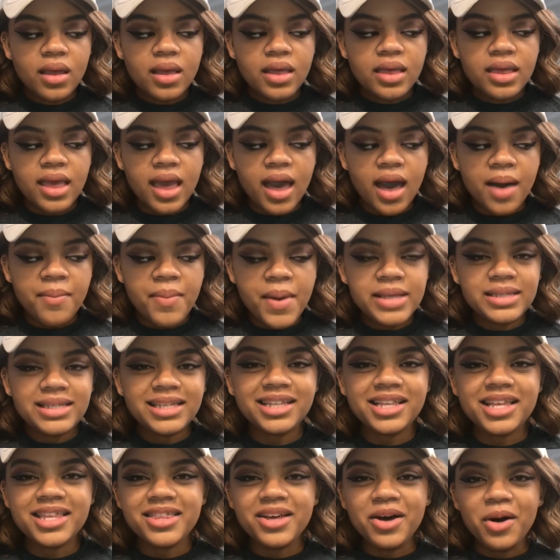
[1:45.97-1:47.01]
yeah,
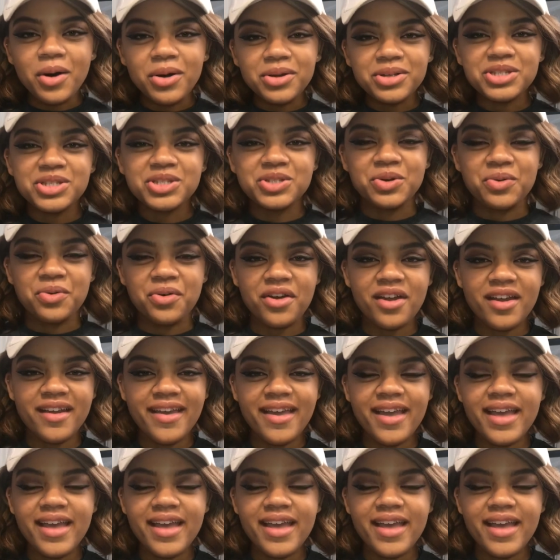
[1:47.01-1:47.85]
basically the whole story